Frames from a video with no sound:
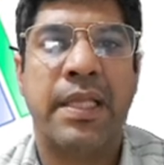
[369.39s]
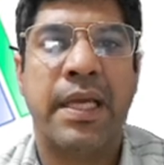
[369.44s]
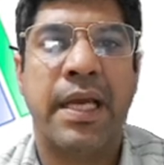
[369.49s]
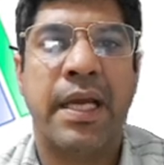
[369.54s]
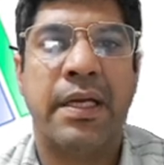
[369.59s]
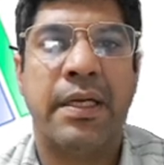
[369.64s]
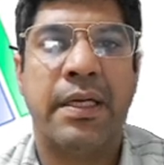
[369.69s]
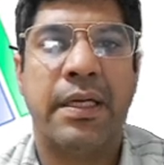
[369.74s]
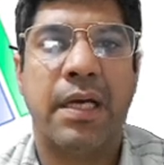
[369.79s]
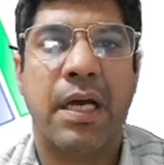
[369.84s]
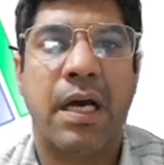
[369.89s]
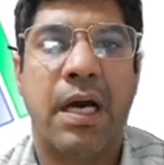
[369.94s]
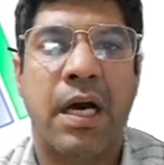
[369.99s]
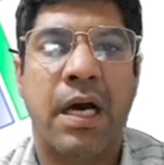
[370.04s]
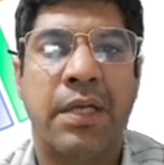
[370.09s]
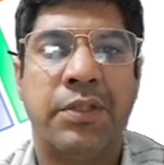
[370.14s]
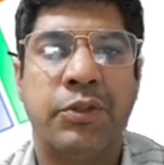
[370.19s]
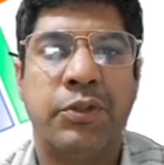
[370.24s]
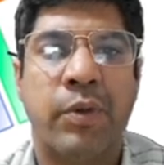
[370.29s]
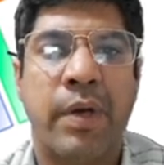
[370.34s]
They are
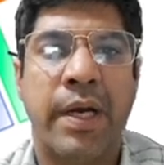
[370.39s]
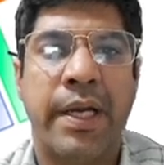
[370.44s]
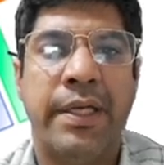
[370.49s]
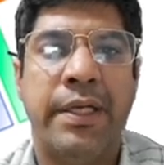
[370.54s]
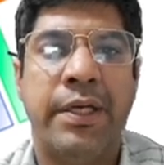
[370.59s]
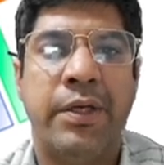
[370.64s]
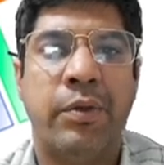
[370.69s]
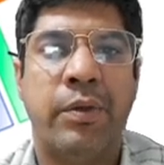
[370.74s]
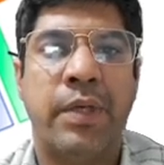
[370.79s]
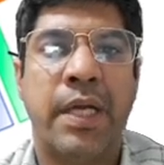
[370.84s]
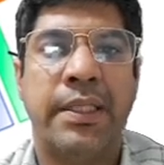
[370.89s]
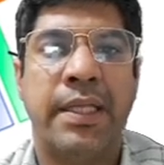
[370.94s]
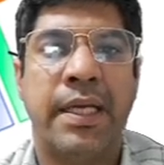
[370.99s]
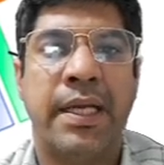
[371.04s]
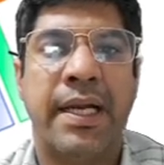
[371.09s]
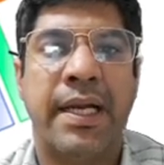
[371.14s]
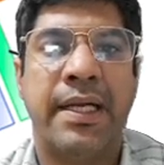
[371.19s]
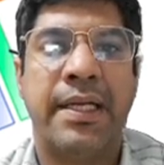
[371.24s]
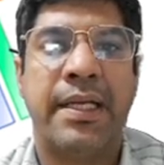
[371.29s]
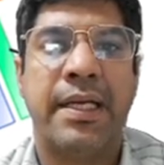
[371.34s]
joined together
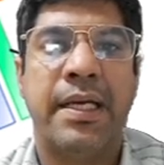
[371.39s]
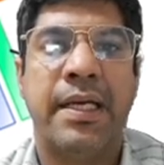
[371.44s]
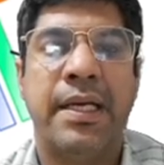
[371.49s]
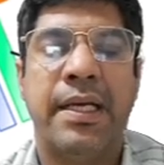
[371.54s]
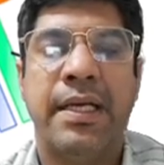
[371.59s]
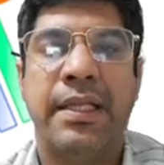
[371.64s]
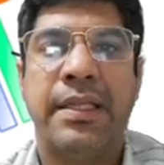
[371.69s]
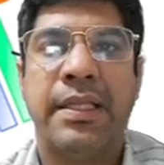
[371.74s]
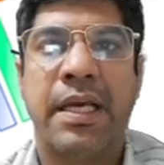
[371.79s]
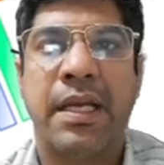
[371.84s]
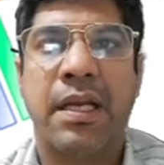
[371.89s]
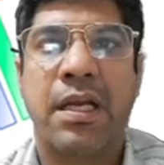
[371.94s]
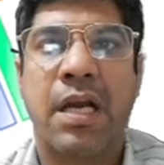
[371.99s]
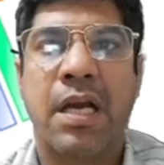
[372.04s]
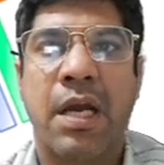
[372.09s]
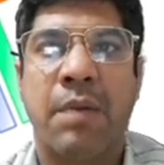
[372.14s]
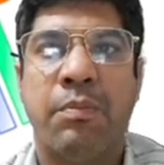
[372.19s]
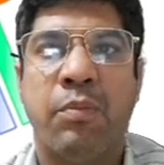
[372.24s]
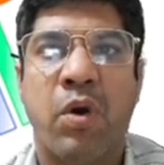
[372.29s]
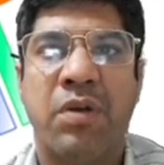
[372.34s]
at their
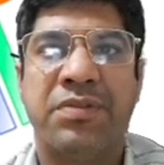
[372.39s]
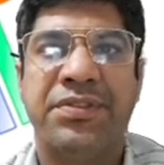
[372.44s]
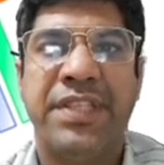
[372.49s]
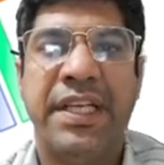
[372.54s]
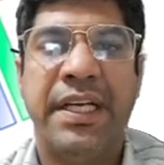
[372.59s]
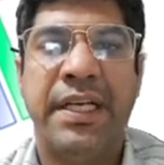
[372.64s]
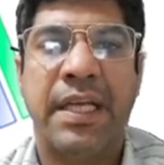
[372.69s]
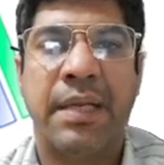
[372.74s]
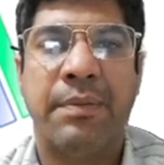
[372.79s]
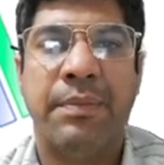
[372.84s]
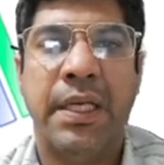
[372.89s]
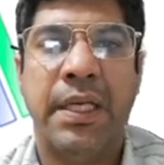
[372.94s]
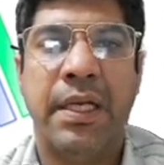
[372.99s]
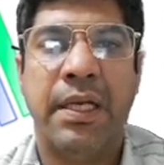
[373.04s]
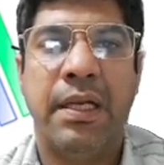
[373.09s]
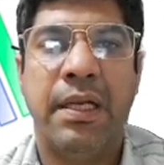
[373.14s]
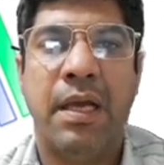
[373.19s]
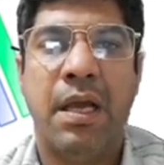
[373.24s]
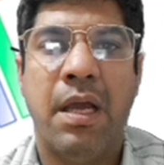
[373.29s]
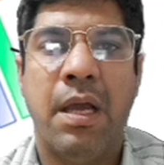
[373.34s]
carboxy
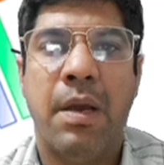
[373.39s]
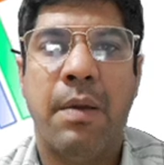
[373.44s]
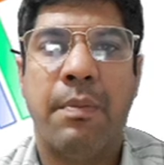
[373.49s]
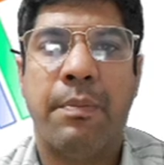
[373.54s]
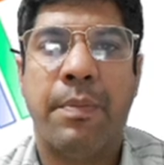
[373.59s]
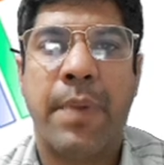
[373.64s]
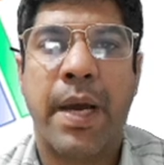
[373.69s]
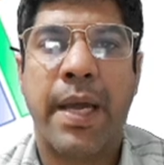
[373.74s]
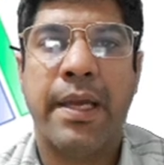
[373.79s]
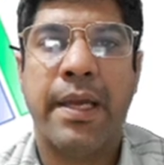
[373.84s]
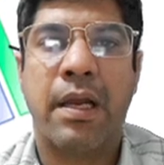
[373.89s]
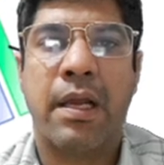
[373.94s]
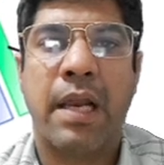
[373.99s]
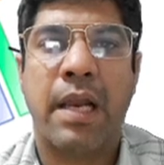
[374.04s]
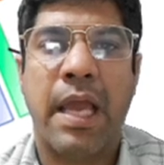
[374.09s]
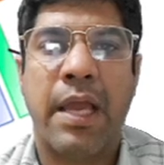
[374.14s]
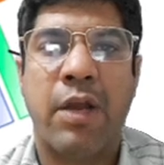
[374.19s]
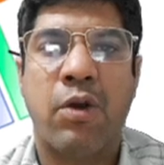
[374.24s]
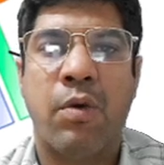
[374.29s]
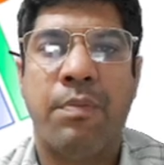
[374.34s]
terminal by a
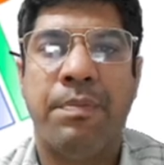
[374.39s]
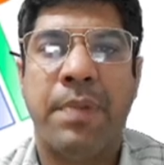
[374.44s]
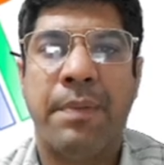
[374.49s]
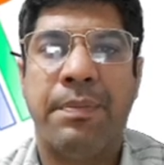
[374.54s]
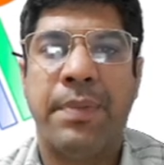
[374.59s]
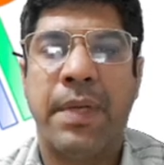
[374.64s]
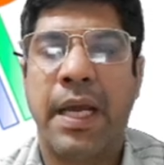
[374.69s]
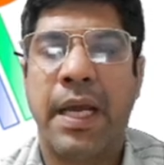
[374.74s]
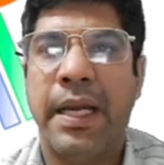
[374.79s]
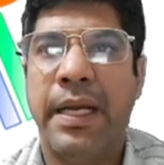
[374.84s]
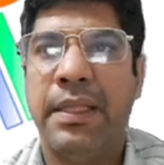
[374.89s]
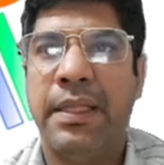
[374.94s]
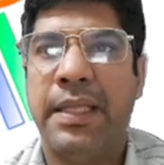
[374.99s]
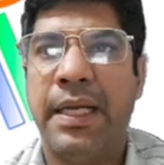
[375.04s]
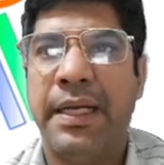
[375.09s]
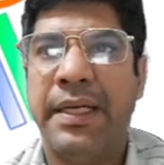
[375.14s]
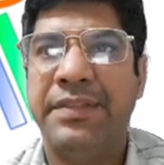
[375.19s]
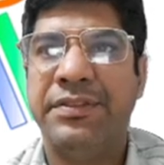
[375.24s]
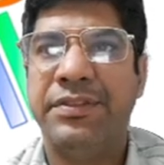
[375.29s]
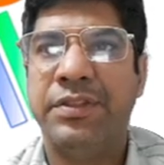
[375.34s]
glycopeptide
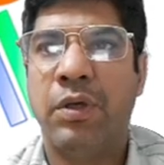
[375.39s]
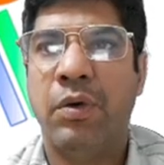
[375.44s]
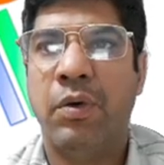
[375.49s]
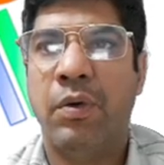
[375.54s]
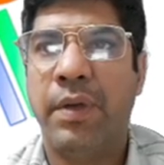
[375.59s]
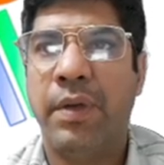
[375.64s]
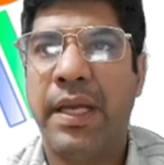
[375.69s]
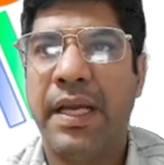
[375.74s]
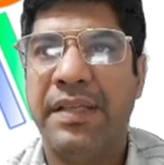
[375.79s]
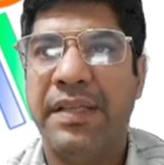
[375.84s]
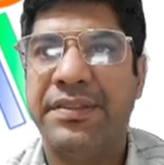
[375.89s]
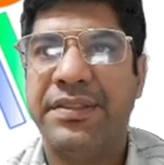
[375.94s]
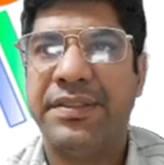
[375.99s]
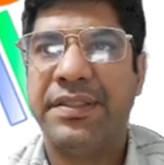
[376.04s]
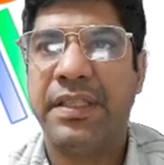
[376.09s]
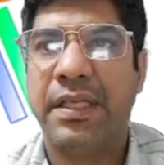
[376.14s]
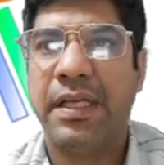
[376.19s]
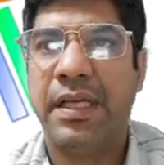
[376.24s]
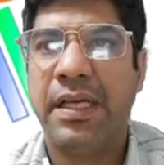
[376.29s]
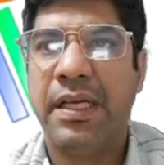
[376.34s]
that is known
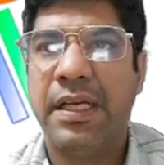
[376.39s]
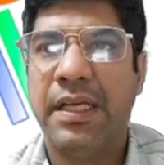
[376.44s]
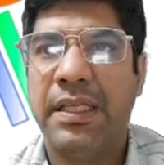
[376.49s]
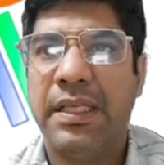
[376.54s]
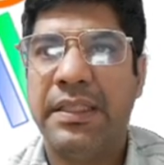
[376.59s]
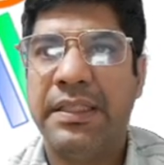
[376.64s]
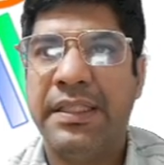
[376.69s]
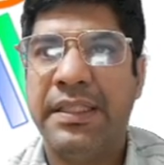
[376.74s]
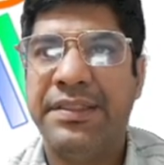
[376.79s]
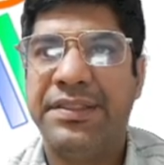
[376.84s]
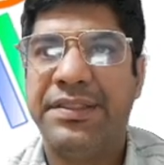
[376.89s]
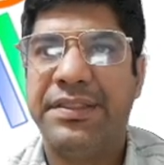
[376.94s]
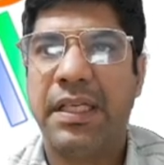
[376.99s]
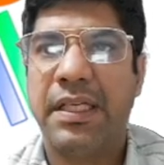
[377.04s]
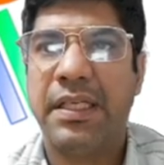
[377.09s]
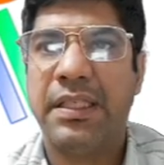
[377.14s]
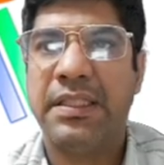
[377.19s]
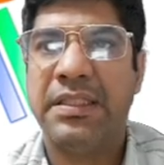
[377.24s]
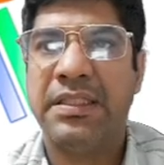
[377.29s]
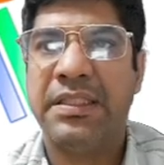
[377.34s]
as this
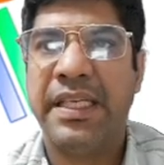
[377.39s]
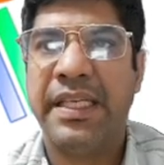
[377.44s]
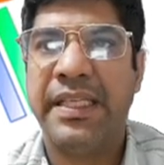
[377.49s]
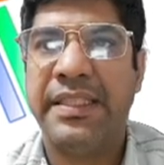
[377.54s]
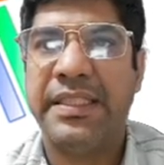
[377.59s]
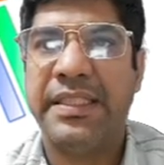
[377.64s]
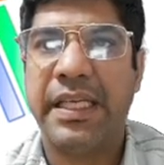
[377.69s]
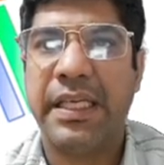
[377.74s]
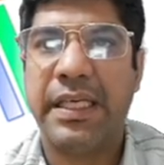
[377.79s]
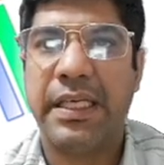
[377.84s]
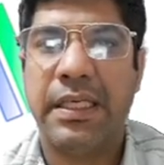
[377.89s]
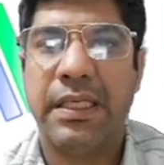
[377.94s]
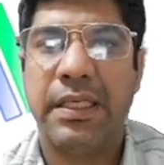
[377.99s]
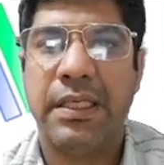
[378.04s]
J chain.